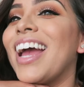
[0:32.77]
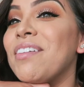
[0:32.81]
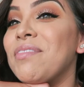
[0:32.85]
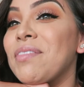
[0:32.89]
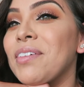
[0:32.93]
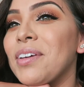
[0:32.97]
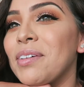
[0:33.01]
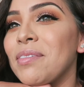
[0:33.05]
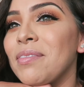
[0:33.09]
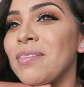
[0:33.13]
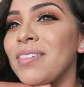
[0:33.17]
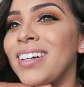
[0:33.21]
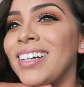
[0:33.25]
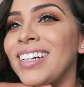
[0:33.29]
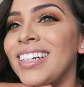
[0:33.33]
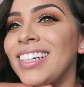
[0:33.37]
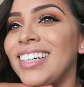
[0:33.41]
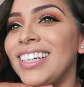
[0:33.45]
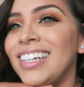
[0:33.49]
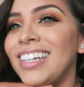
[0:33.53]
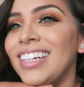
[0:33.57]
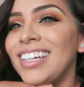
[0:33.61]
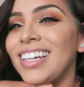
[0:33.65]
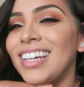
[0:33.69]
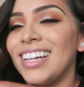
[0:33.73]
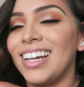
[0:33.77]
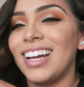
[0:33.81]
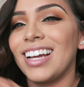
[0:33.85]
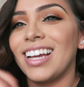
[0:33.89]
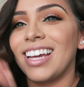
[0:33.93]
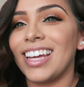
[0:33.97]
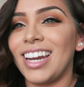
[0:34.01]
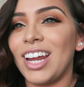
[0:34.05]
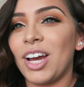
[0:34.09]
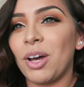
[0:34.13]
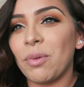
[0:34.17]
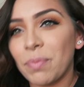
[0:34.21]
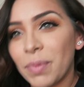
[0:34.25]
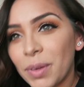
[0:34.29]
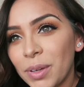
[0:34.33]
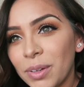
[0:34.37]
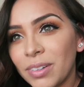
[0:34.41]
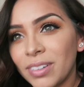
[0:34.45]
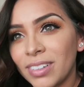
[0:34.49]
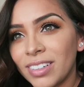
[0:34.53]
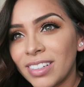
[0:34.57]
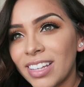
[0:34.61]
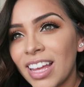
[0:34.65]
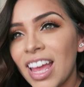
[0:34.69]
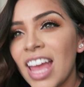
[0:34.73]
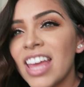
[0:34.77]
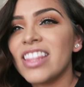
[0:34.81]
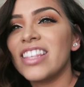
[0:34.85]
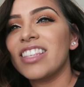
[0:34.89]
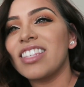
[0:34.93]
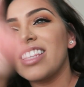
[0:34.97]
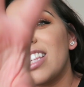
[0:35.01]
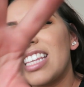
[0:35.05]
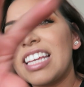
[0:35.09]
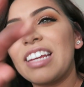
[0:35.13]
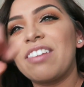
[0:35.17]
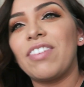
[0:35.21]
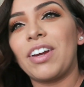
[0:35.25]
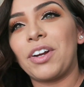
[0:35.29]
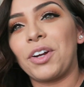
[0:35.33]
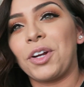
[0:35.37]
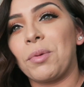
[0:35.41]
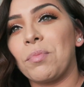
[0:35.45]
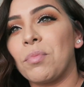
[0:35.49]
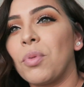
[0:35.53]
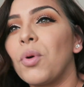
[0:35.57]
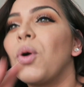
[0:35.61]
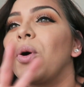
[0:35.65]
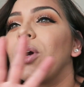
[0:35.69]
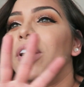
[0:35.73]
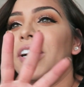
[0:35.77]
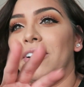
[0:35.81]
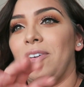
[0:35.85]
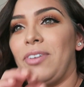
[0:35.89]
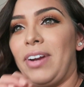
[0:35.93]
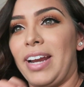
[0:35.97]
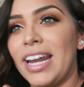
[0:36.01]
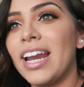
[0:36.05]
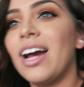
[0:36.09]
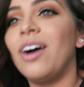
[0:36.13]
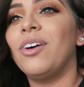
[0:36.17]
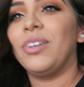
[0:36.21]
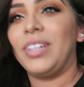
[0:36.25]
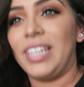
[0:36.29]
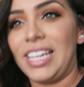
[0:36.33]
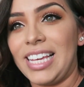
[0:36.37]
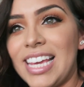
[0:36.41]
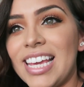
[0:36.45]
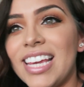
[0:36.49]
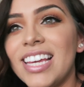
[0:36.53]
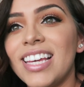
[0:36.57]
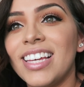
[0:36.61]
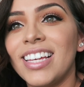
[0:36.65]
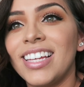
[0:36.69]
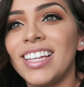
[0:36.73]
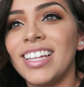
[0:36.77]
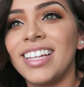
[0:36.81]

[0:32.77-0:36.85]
Hi, Viv. Can I help you? This is like very important right now, Unki.